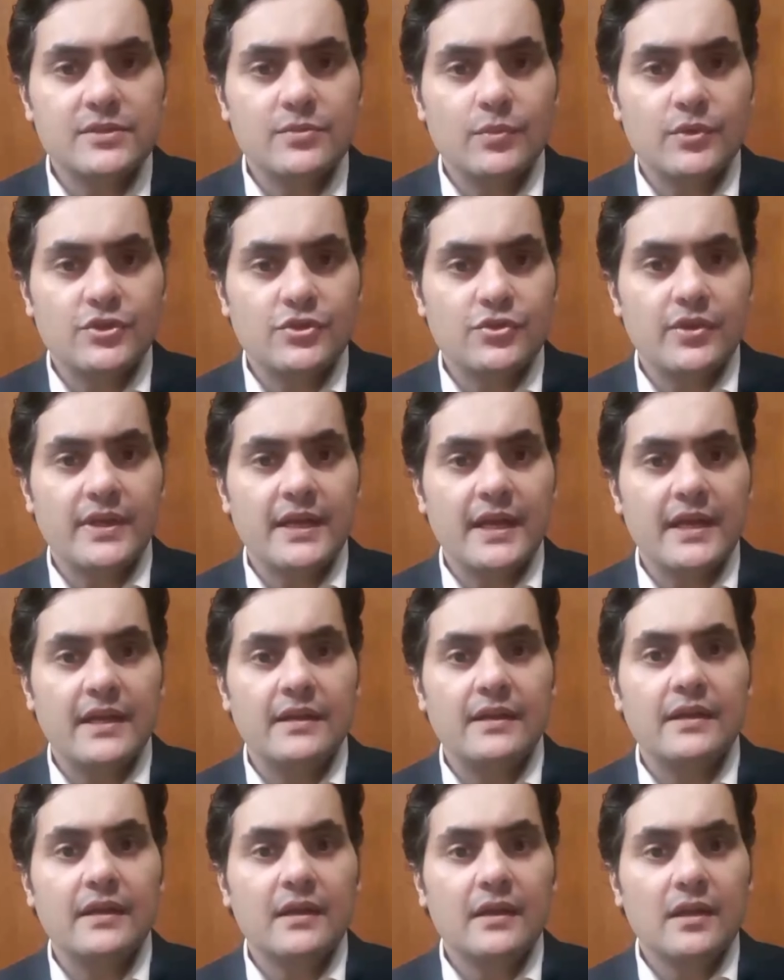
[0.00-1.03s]
which
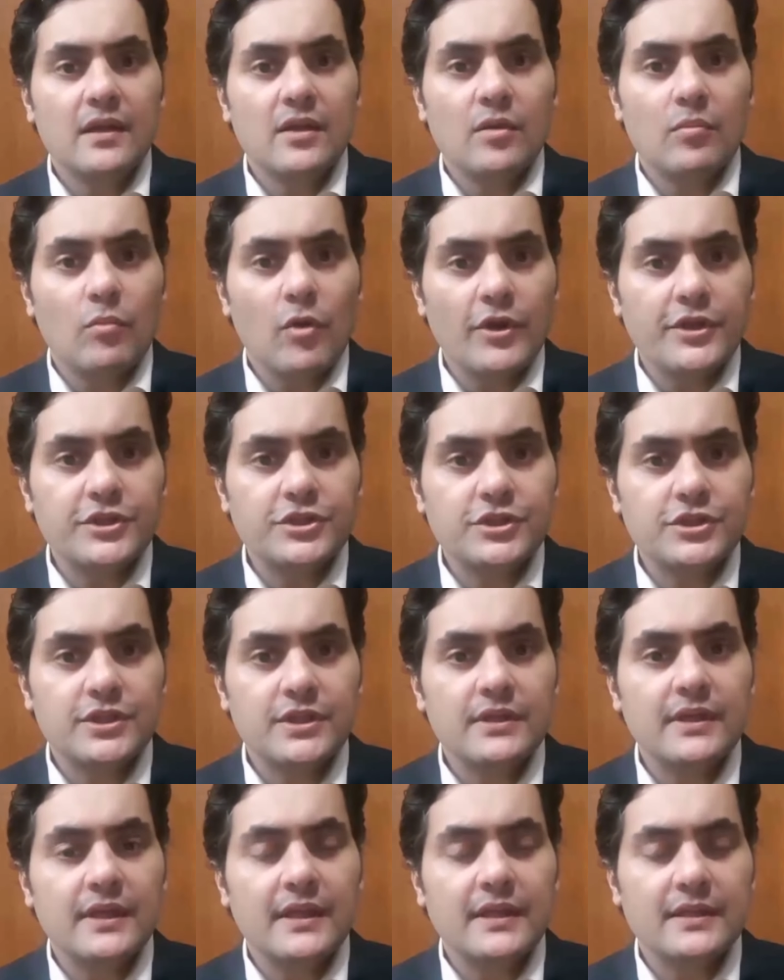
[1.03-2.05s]
retain the
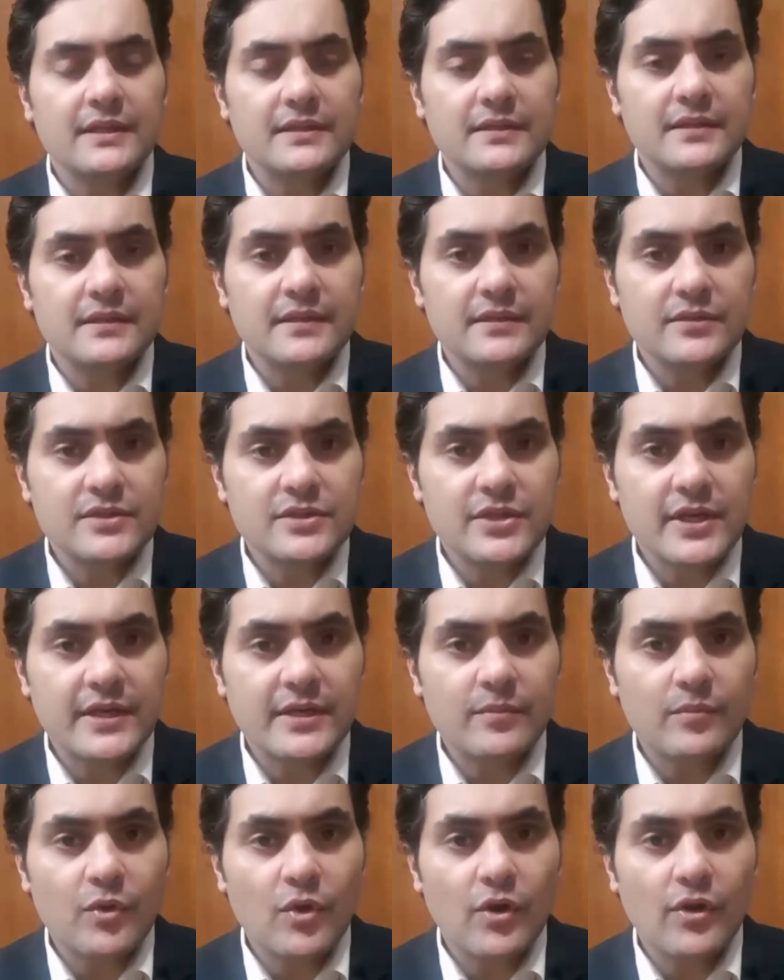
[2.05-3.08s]
moisture in the
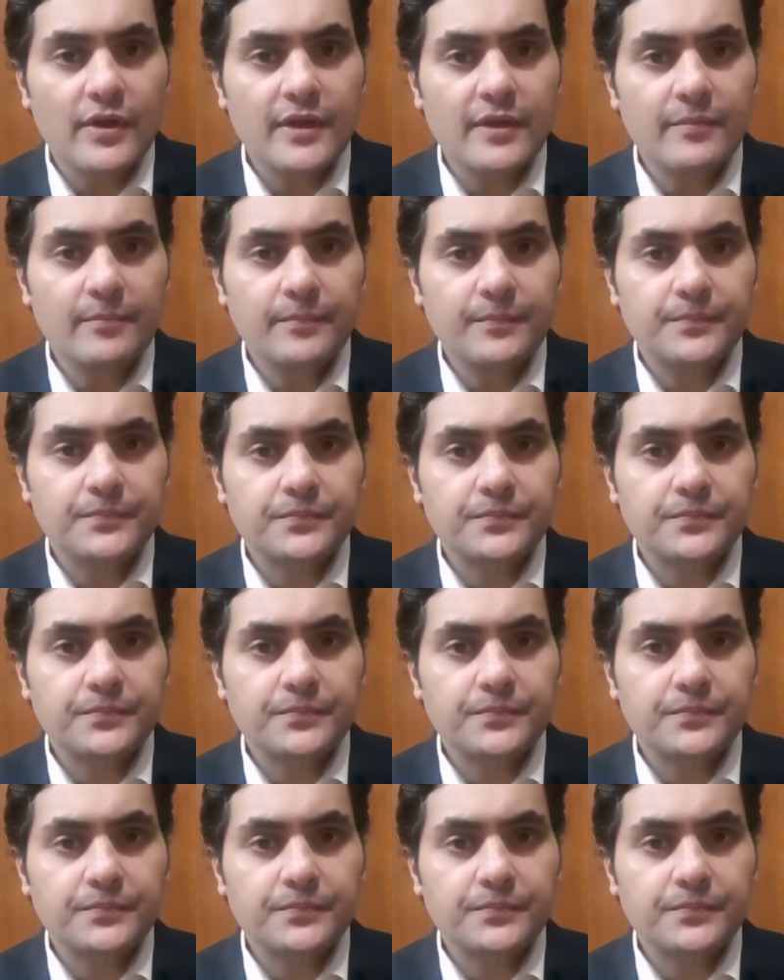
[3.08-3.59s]
stratum corneum,